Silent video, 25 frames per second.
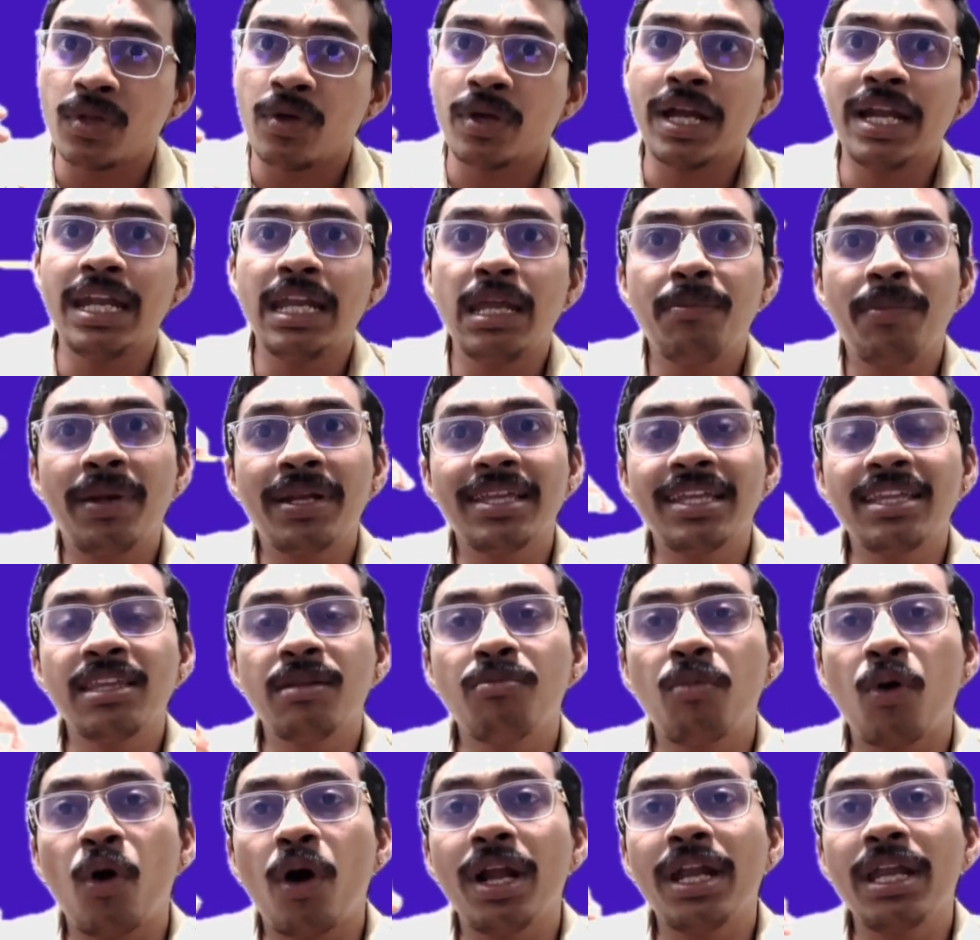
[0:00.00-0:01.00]
Okay, deeper than the
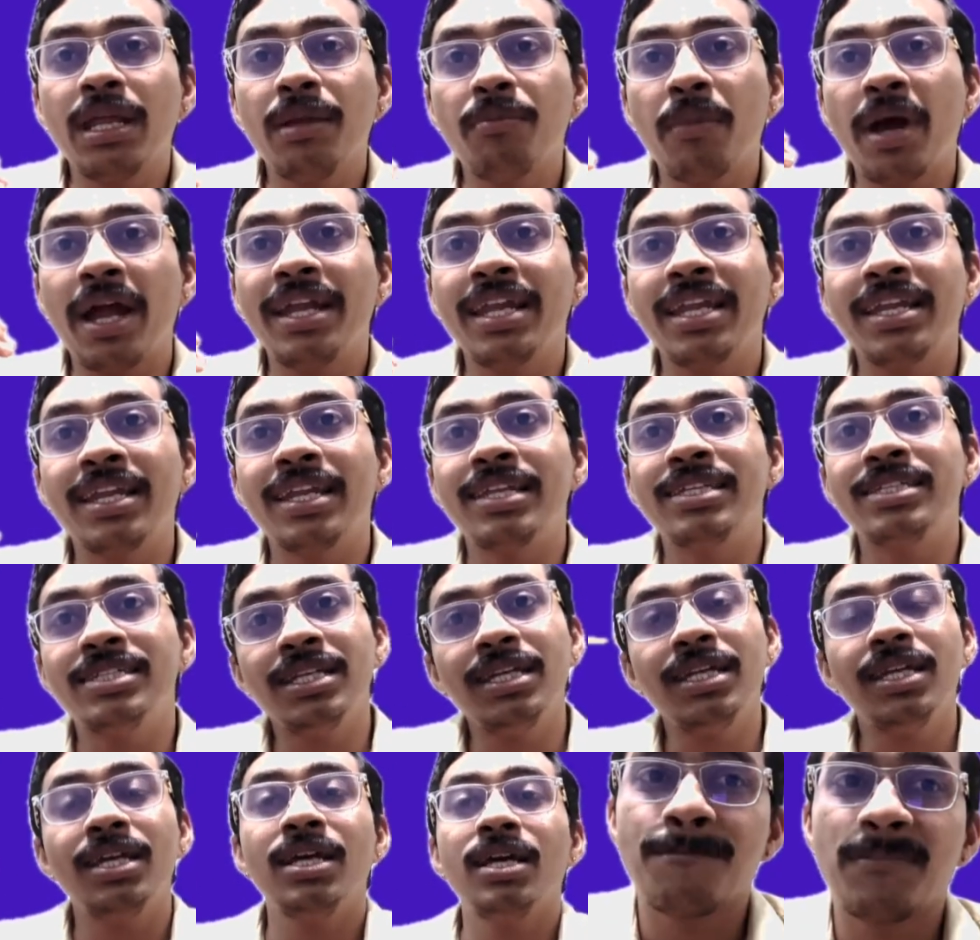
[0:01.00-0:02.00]
body, mind,
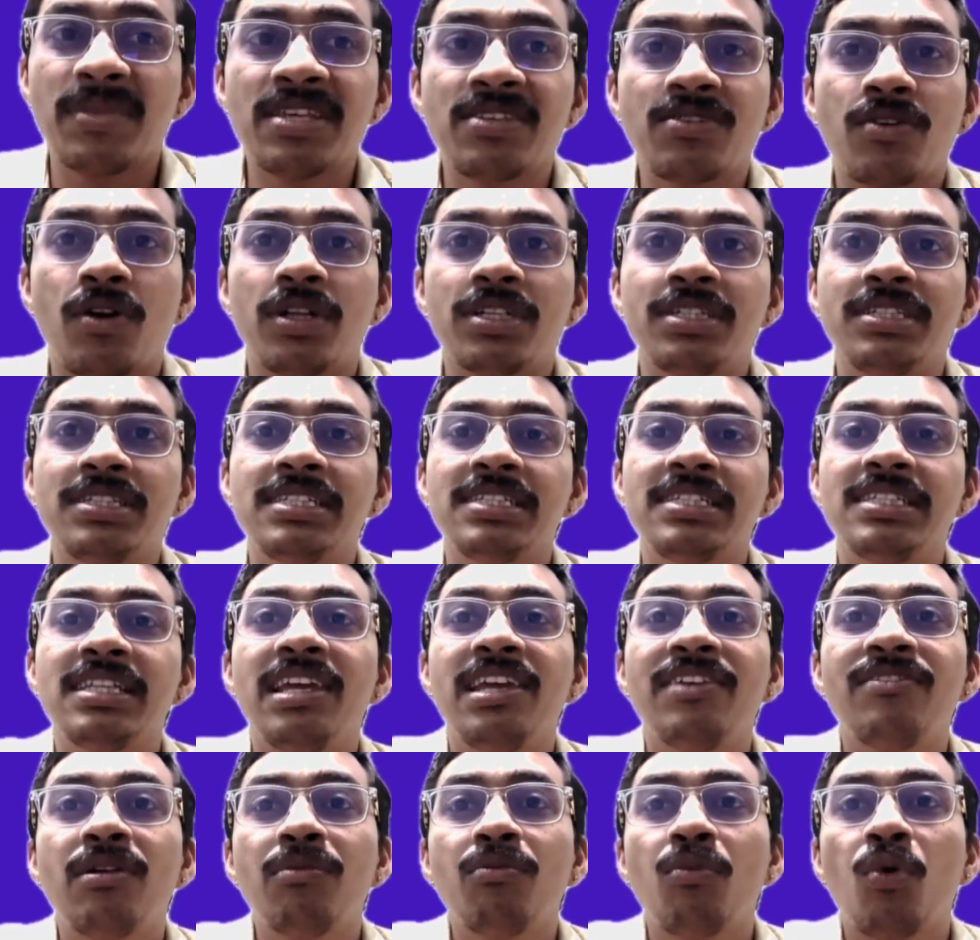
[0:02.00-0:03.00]
energy, this consciousness is the
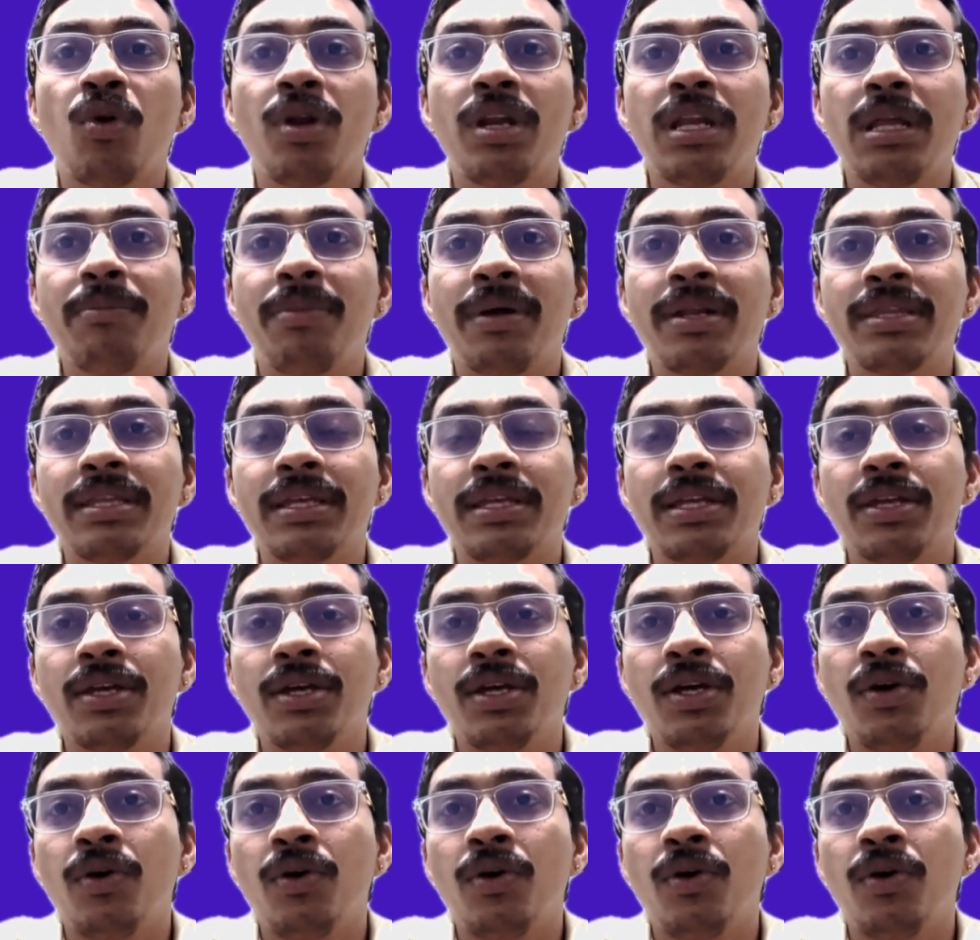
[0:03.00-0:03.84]
even more deeper thing.